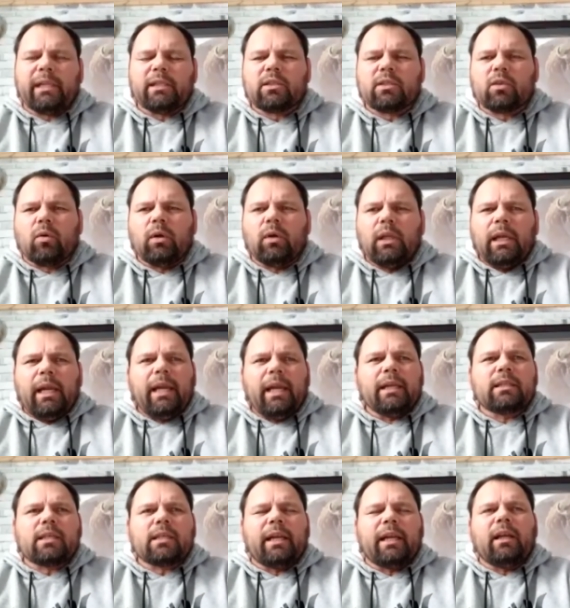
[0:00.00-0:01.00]
So
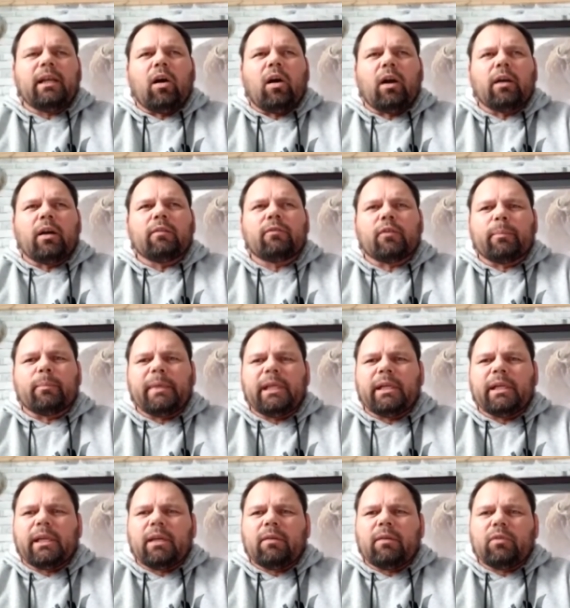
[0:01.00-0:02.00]
it's kind of hard for me
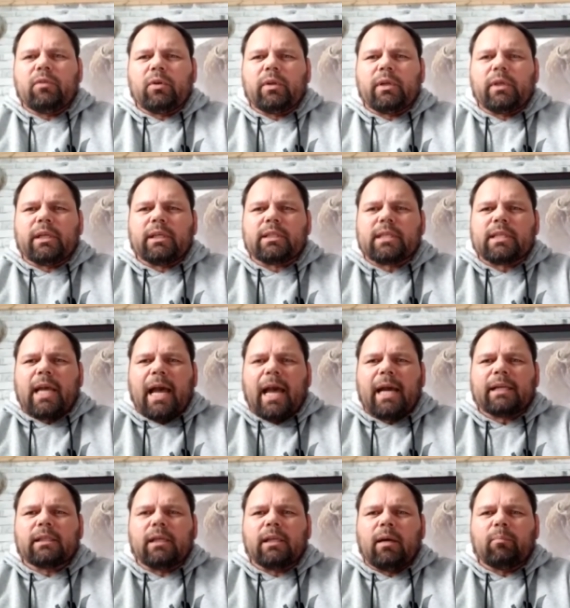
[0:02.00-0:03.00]
to give you an
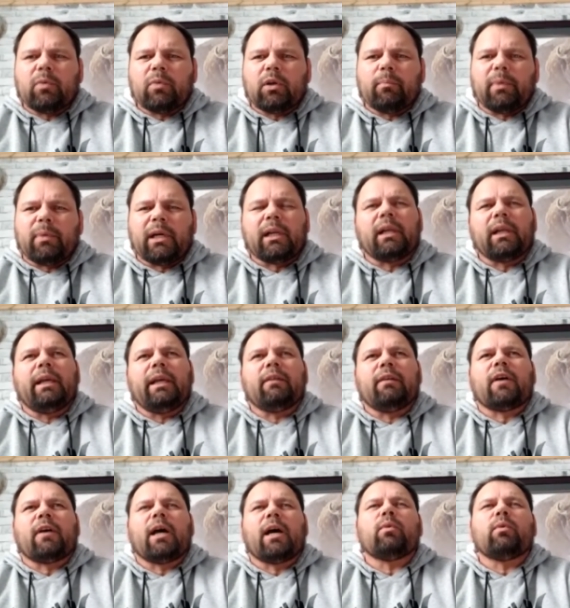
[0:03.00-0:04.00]
exact number, but
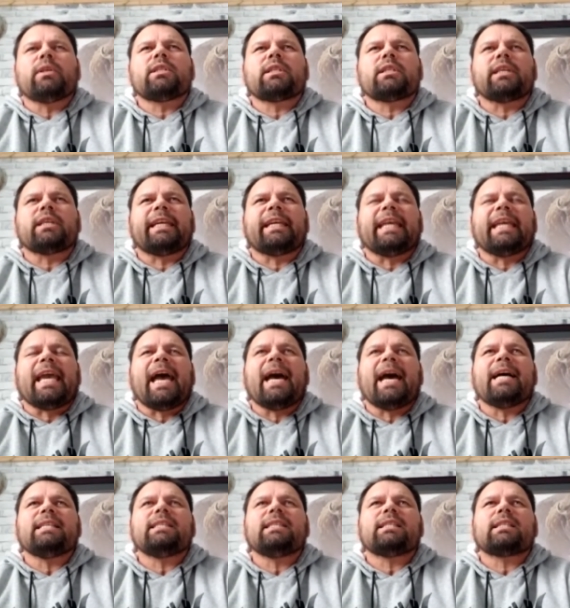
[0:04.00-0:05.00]
if I was to
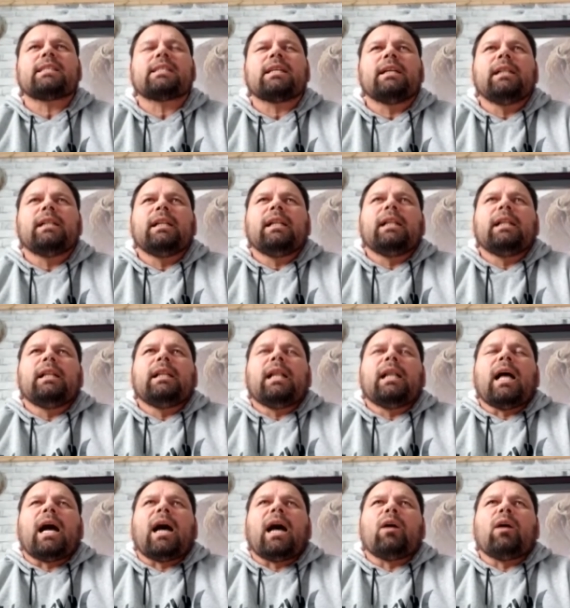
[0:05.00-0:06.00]
guess,
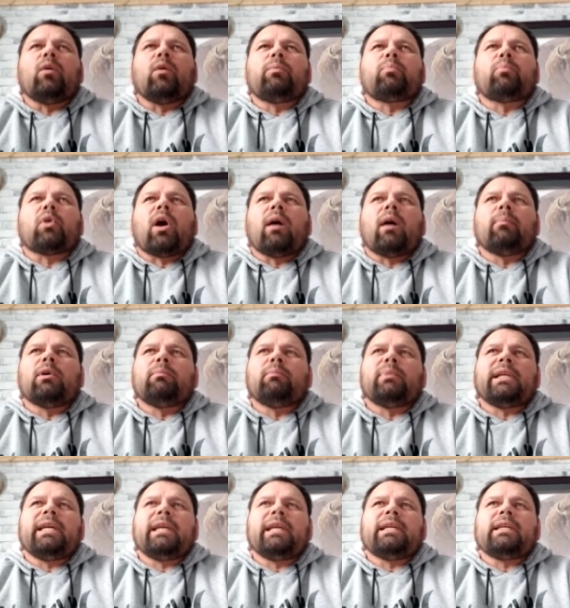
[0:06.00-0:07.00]
I would
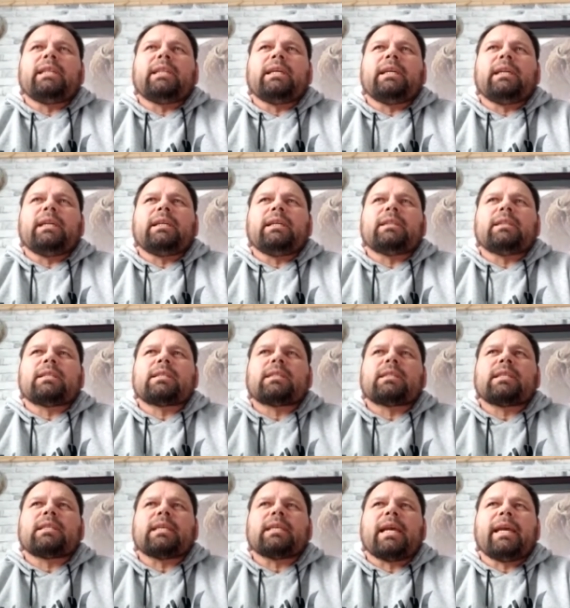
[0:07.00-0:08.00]
probably
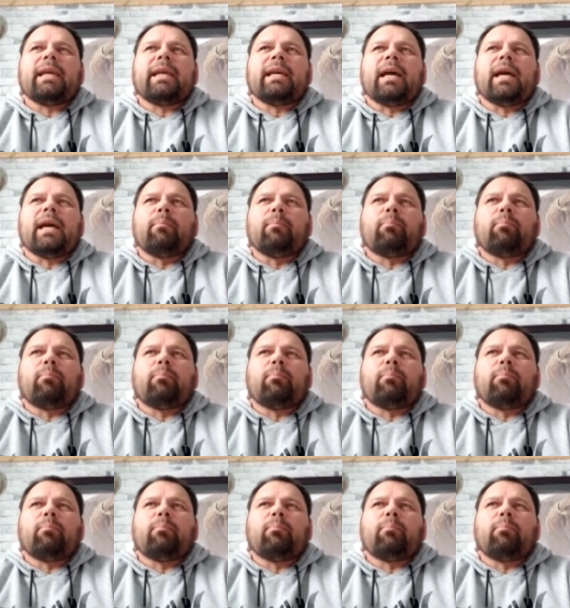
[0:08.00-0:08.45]
say I,